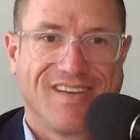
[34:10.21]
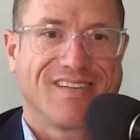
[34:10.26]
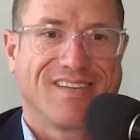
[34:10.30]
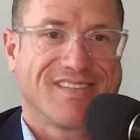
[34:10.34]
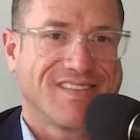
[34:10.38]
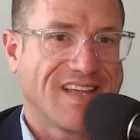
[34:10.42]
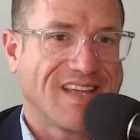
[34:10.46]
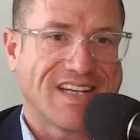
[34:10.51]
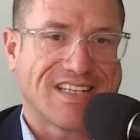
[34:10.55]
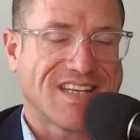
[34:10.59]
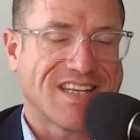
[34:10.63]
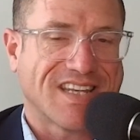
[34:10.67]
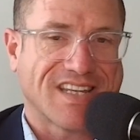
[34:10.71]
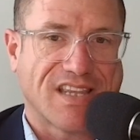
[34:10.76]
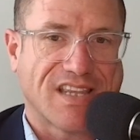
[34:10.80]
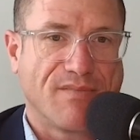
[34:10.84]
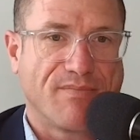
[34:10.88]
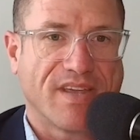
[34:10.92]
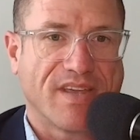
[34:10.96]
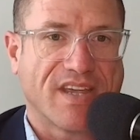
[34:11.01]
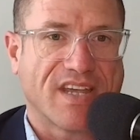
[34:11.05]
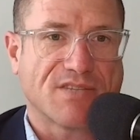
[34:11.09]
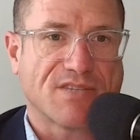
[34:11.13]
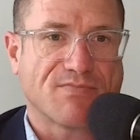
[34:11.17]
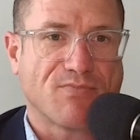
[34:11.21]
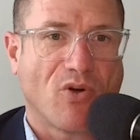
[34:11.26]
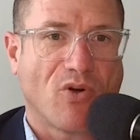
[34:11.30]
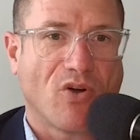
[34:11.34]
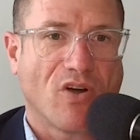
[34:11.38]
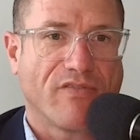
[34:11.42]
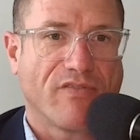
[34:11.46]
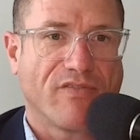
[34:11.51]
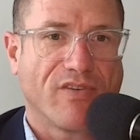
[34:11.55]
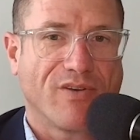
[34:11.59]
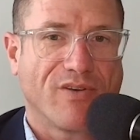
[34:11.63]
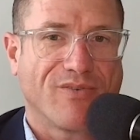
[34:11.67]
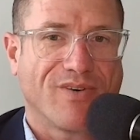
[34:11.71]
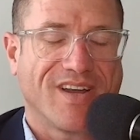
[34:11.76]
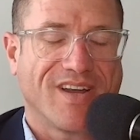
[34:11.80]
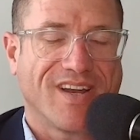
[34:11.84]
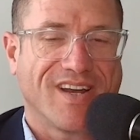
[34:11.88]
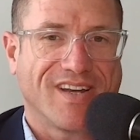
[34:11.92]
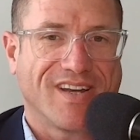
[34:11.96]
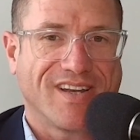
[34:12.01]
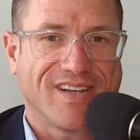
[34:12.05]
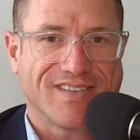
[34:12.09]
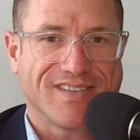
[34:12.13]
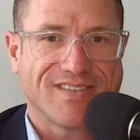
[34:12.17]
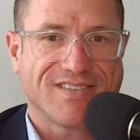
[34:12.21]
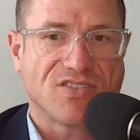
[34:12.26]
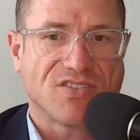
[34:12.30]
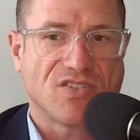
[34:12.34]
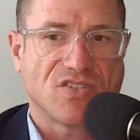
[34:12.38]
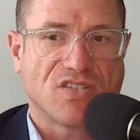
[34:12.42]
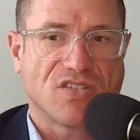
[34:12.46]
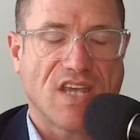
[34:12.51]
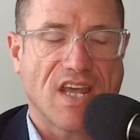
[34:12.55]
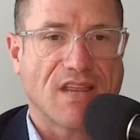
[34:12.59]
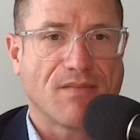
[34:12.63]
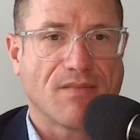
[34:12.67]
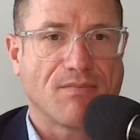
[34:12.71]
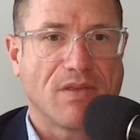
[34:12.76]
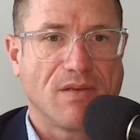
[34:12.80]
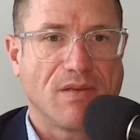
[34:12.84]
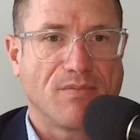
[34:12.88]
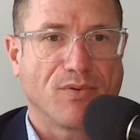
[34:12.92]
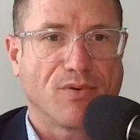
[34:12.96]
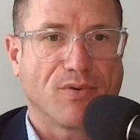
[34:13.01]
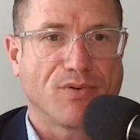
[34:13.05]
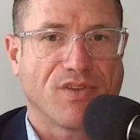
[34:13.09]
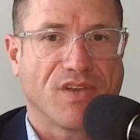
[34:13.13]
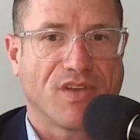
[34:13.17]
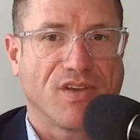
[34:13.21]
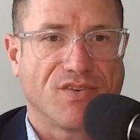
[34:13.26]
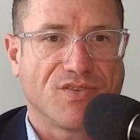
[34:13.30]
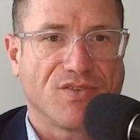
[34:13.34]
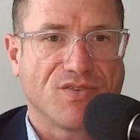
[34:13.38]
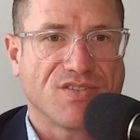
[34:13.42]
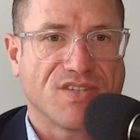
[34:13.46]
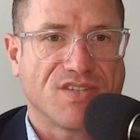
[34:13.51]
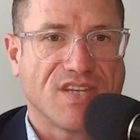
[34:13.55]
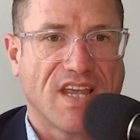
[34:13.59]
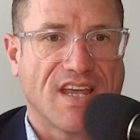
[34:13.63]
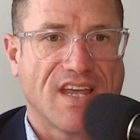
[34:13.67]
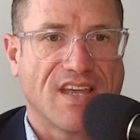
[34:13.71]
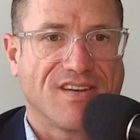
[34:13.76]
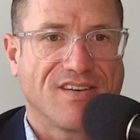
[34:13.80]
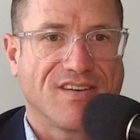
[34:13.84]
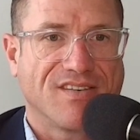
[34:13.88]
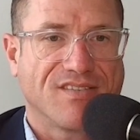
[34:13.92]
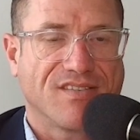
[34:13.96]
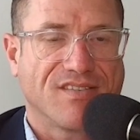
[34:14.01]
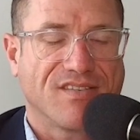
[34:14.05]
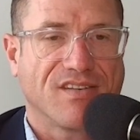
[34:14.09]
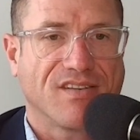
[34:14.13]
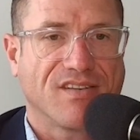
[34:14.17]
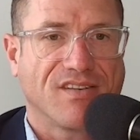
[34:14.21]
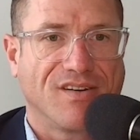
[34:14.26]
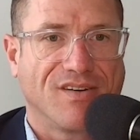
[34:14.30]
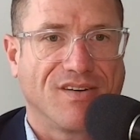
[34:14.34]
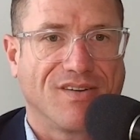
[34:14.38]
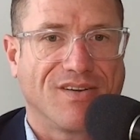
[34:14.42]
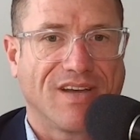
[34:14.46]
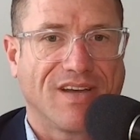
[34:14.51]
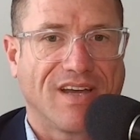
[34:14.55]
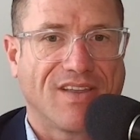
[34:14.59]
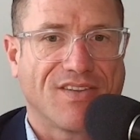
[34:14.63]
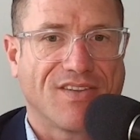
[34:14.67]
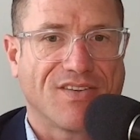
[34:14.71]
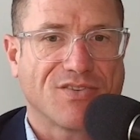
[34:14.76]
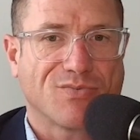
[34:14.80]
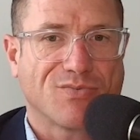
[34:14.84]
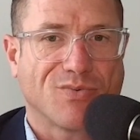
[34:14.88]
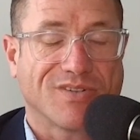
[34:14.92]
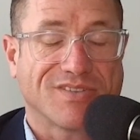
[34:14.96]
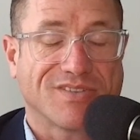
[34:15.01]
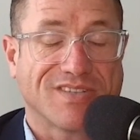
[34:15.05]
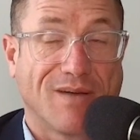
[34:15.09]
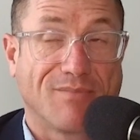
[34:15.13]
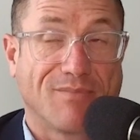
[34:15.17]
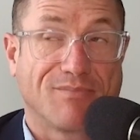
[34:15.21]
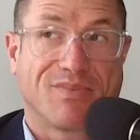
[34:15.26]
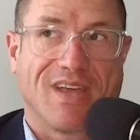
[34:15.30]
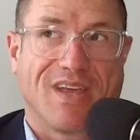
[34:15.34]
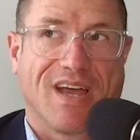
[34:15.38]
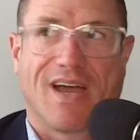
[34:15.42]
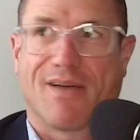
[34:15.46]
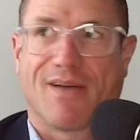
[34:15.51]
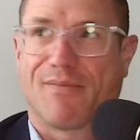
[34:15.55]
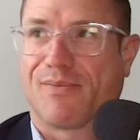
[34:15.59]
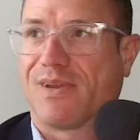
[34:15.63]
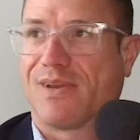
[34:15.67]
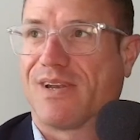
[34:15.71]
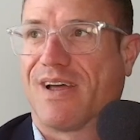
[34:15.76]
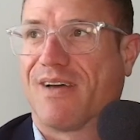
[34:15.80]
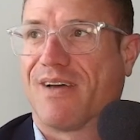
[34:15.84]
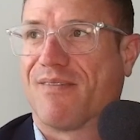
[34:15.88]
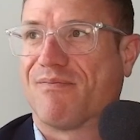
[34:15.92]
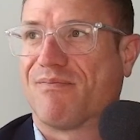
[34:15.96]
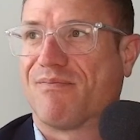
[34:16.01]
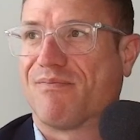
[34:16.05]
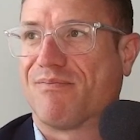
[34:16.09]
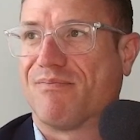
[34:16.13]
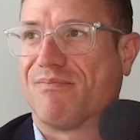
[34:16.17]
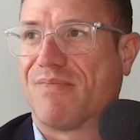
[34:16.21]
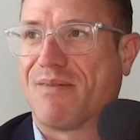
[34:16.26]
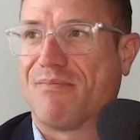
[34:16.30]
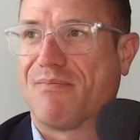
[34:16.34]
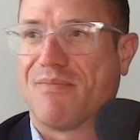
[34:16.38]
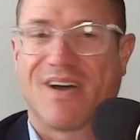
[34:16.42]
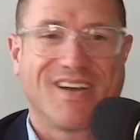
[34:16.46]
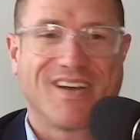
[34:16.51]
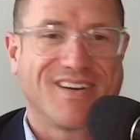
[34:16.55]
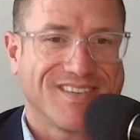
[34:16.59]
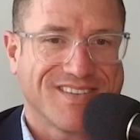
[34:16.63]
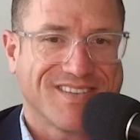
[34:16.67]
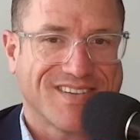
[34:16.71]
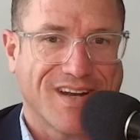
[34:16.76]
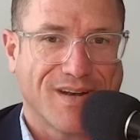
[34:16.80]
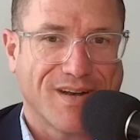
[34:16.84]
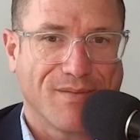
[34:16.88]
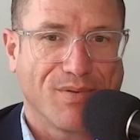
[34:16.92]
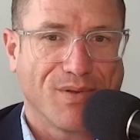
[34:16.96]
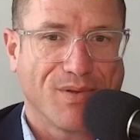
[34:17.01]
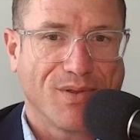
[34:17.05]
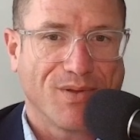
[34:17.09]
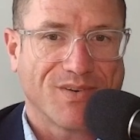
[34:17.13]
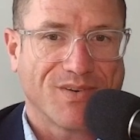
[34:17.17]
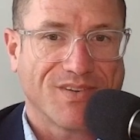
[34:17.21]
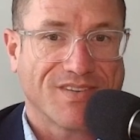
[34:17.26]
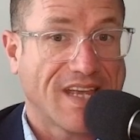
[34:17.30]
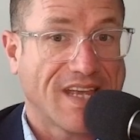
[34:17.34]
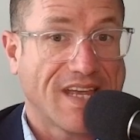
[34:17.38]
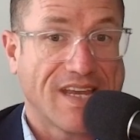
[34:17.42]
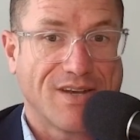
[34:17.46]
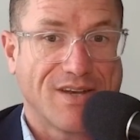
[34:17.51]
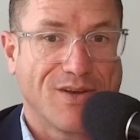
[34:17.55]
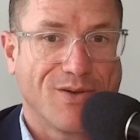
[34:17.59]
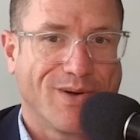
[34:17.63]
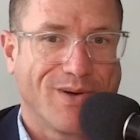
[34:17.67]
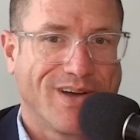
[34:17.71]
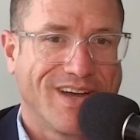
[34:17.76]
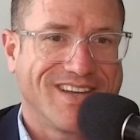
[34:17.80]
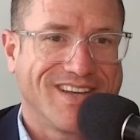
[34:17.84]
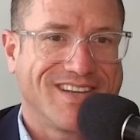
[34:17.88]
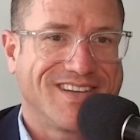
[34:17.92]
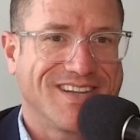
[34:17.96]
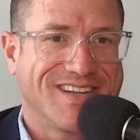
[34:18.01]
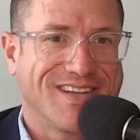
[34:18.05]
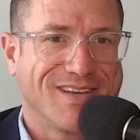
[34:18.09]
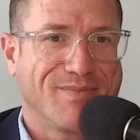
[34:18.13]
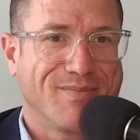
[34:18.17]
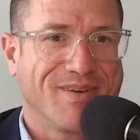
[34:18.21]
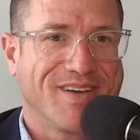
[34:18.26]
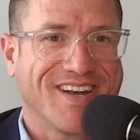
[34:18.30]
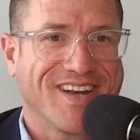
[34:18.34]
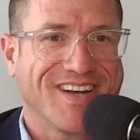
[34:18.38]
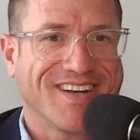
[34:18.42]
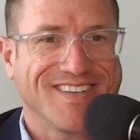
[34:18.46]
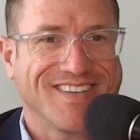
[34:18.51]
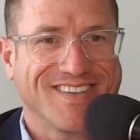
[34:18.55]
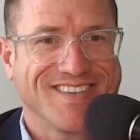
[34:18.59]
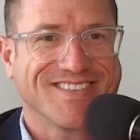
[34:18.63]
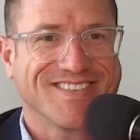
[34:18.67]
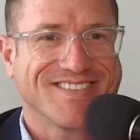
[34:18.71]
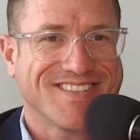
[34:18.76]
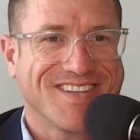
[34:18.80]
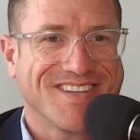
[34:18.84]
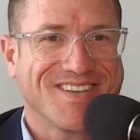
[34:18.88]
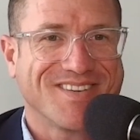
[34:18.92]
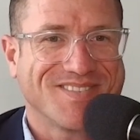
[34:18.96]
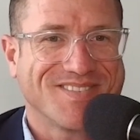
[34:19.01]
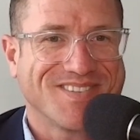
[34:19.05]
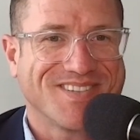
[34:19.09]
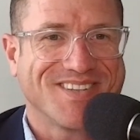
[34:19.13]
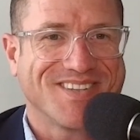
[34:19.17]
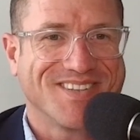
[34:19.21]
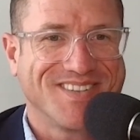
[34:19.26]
that's like the biggest part of it, right? And it's just getting people to understand, how this works. My mind is kind of blown because I had no idea about any of this stuff. So